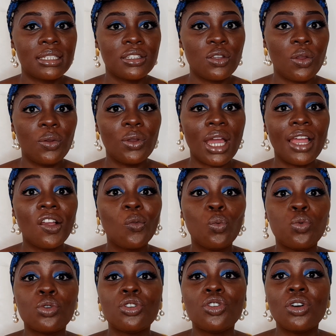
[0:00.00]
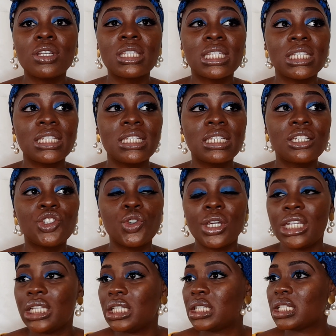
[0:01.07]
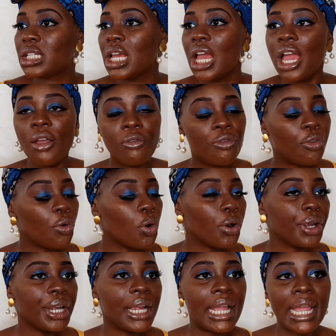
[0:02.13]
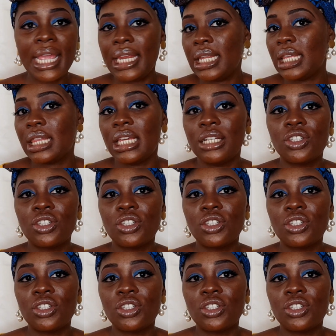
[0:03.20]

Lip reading: So I would not trade it for anything.